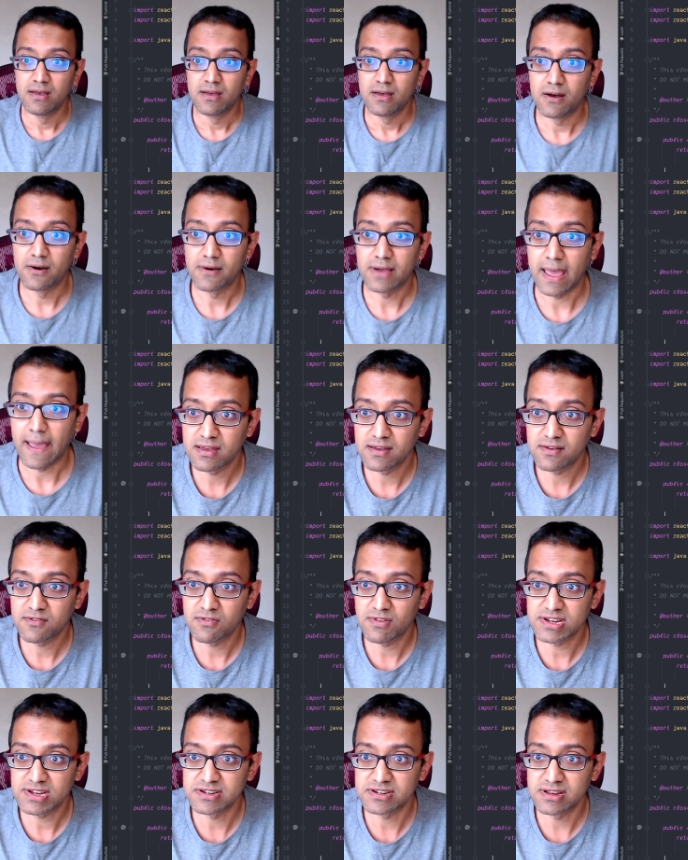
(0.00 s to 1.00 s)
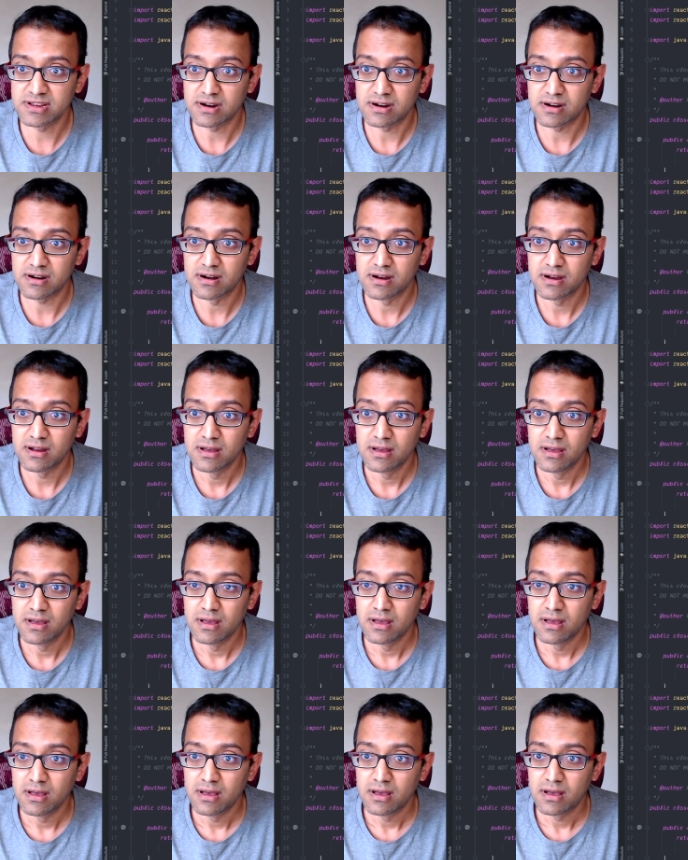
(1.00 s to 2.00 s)
Okay, the question here.
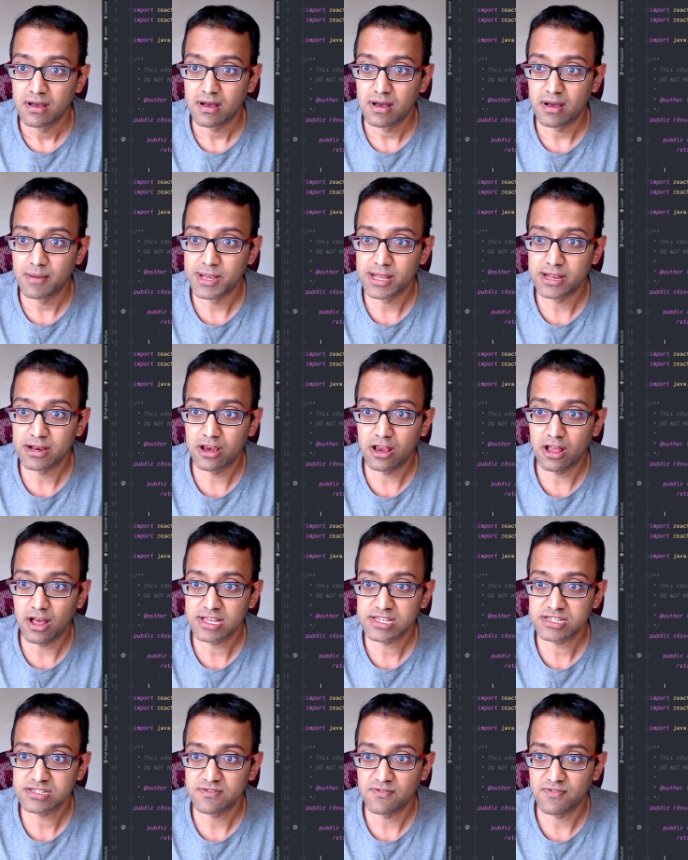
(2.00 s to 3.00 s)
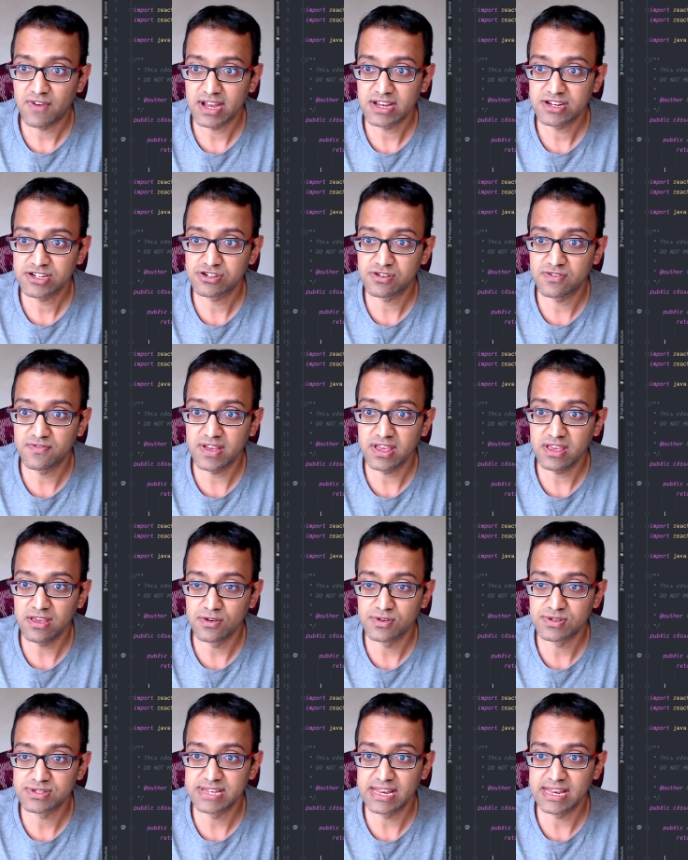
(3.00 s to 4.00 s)
I'm a little lost. Why should we
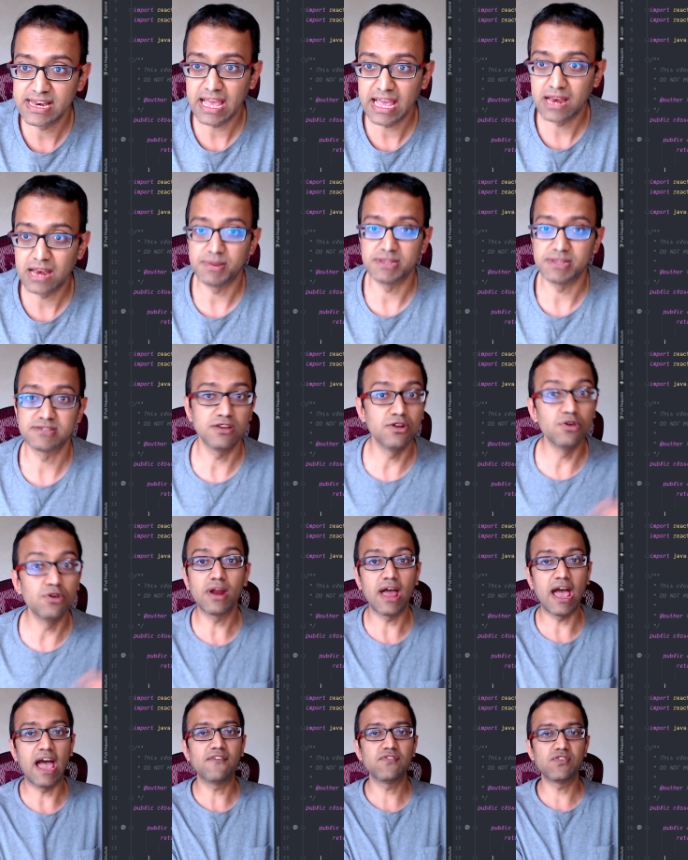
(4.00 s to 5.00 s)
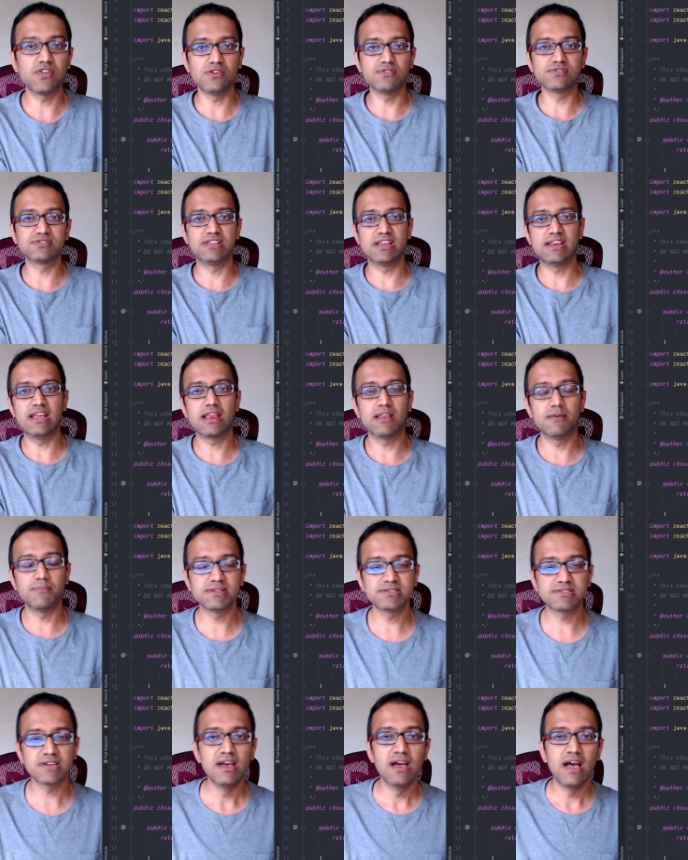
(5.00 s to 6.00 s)
use delay elements? You don't have to use delay
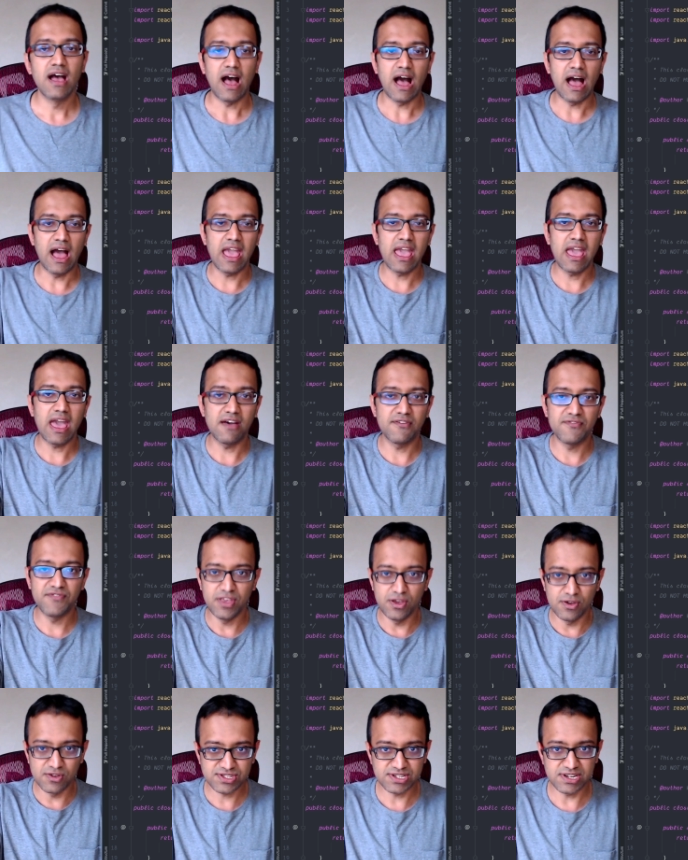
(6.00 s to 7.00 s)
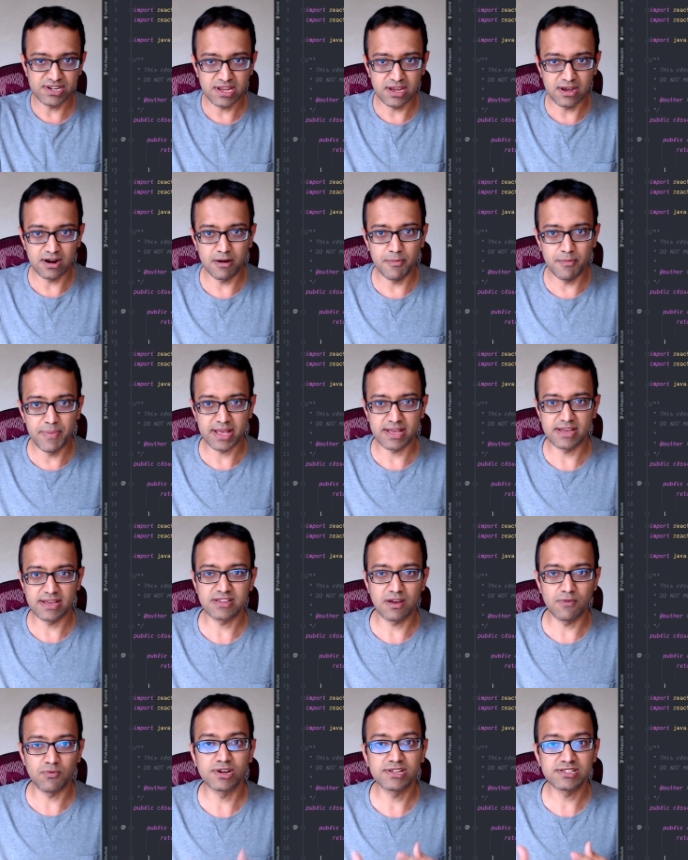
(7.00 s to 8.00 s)
elements. I have used it here because
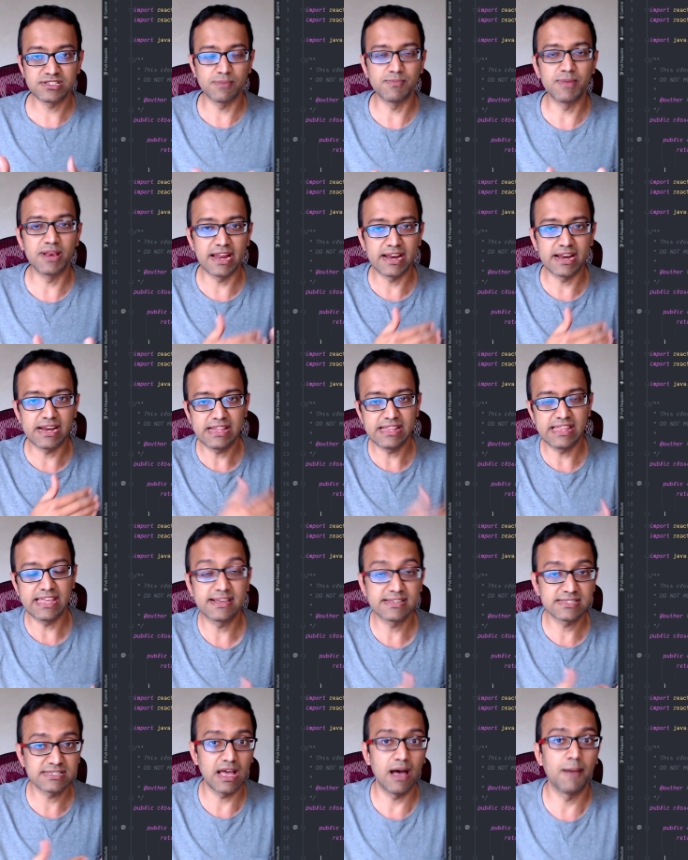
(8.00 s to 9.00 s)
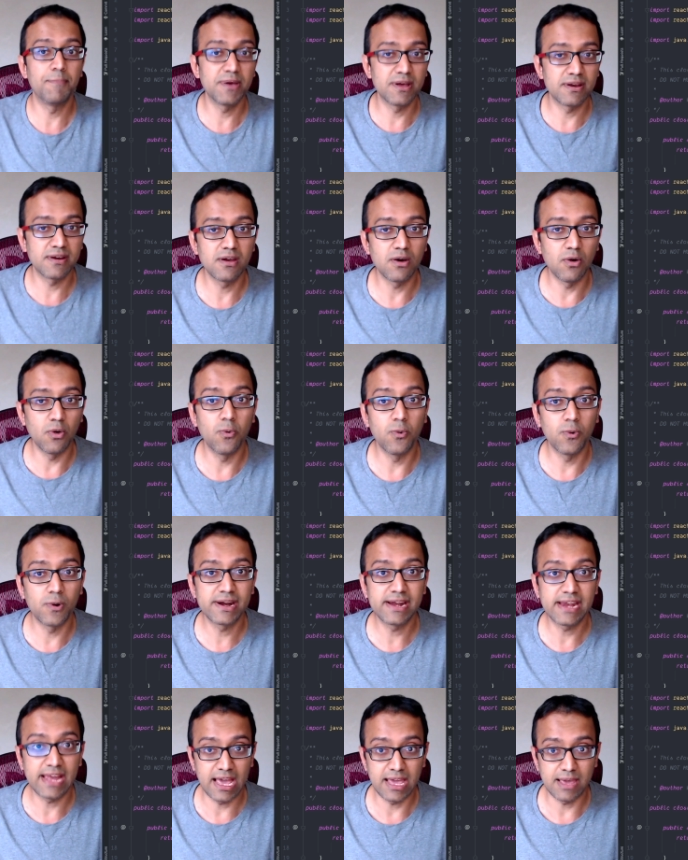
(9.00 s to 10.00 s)
I want to simulate things appearing over
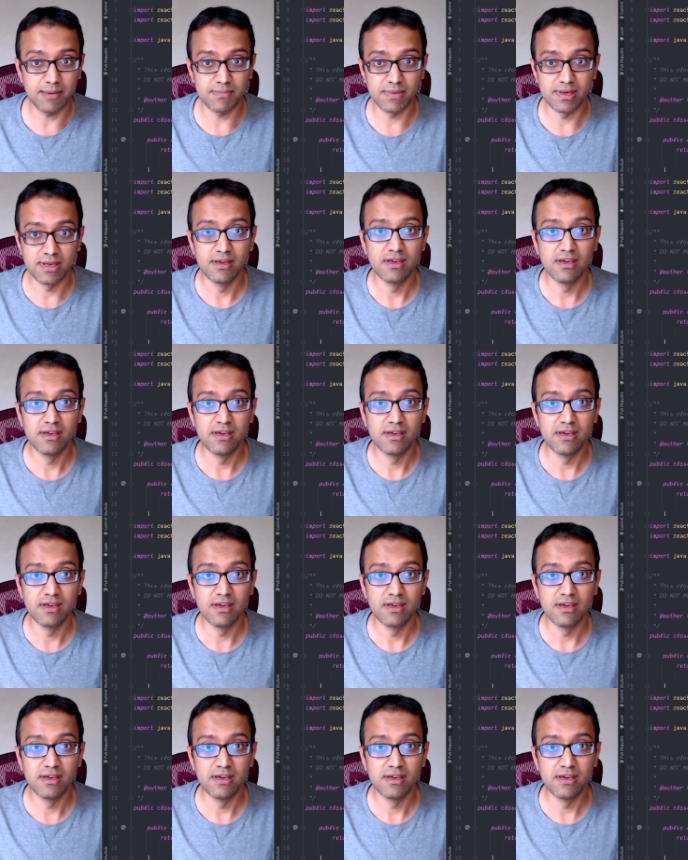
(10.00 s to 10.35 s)
time.